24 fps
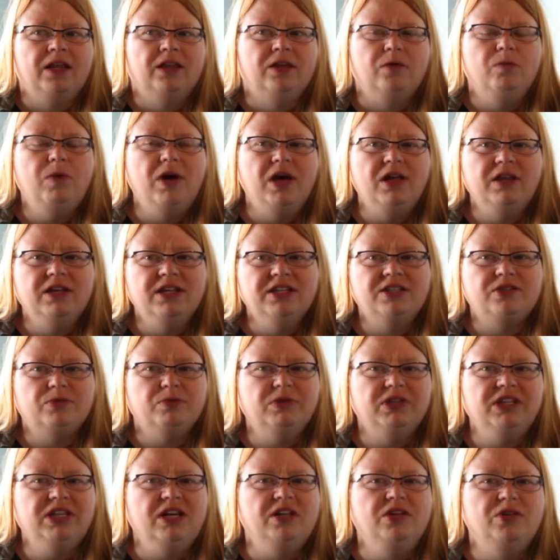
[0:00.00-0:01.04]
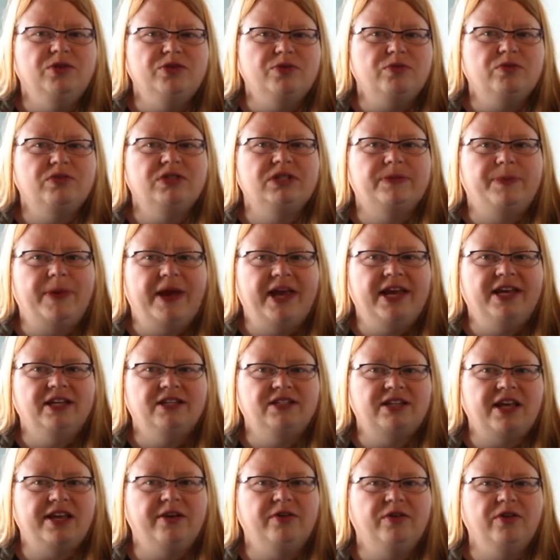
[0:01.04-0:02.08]
Well, it's a really unusual
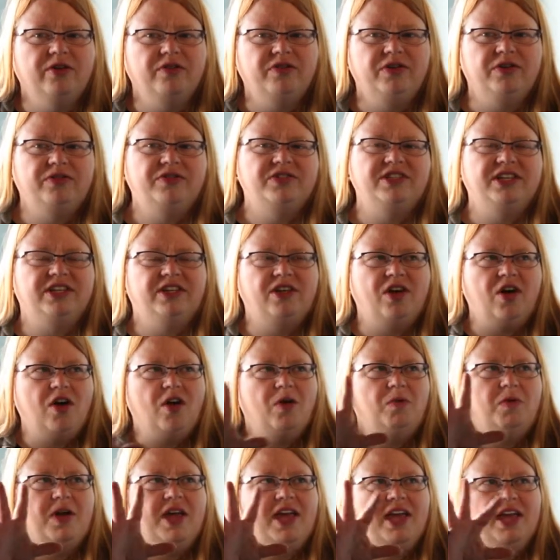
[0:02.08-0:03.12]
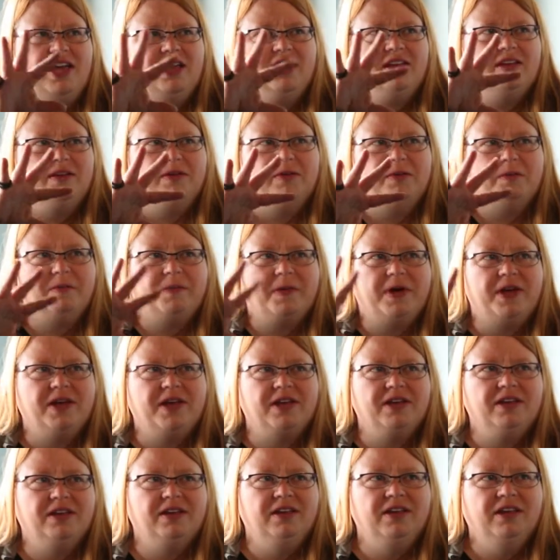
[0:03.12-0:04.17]
space. I don't know if you've seen the hallway,
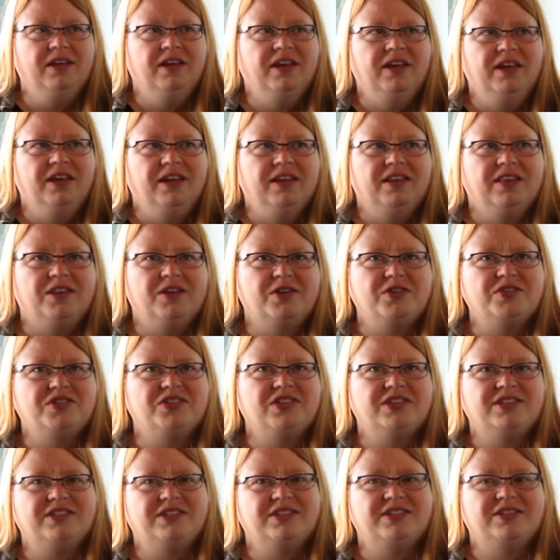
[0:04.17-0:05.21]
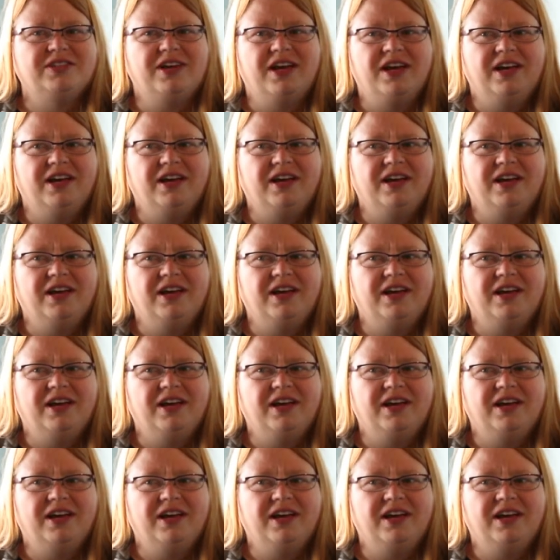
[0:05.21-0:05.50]
but there's just